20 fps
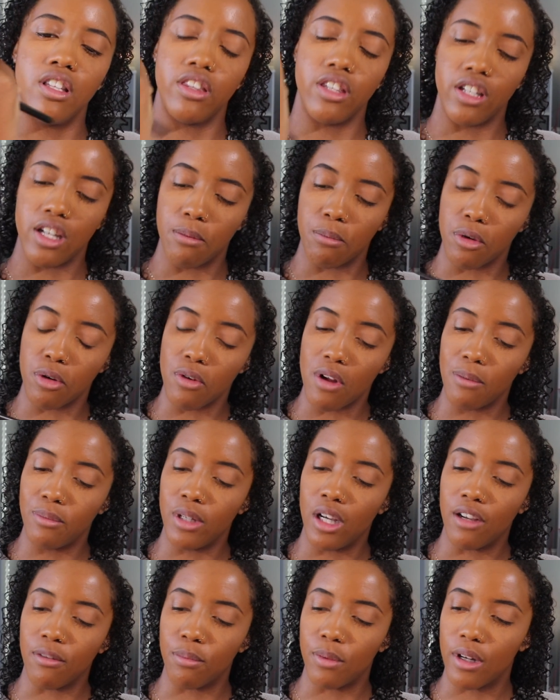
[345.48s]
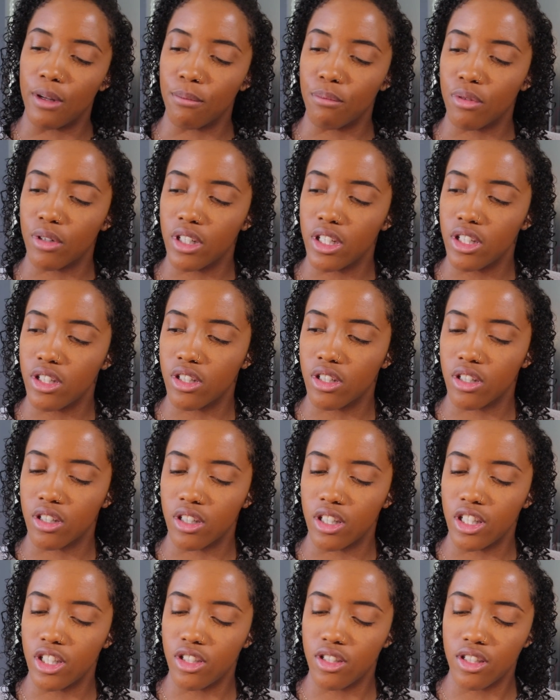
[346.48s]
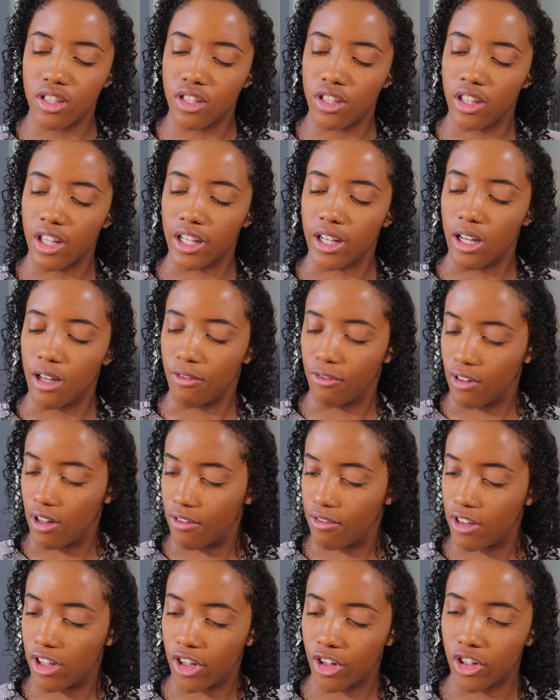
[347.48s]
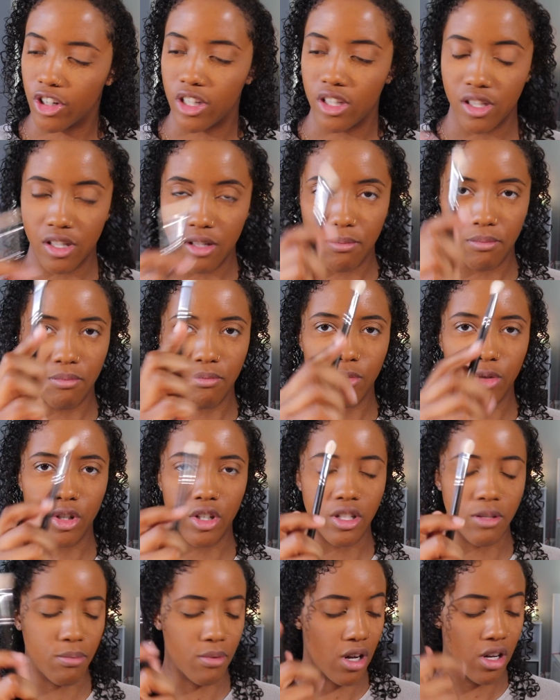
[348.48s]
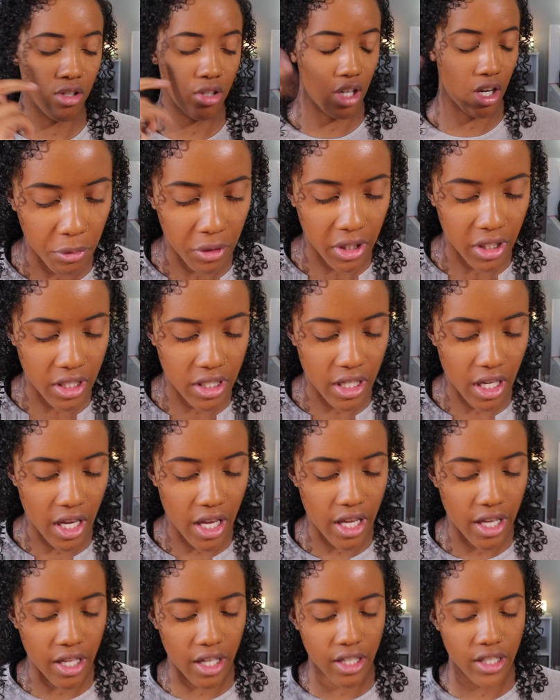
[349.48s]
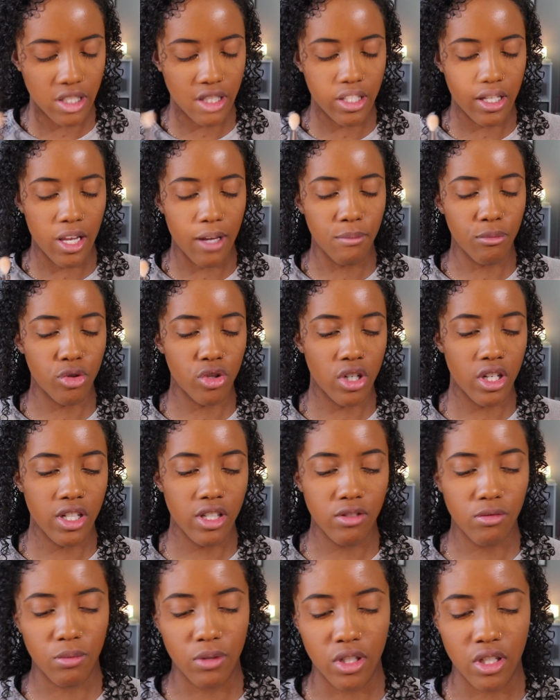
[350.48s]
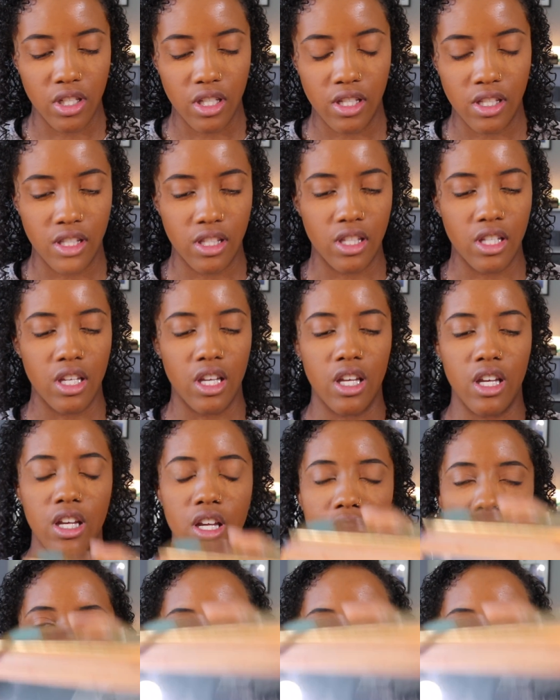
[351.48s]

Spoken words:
the number rubbed off, but I'm pretty sure it's just like a fluffy crease brush. We're gonna take Temptress, which is the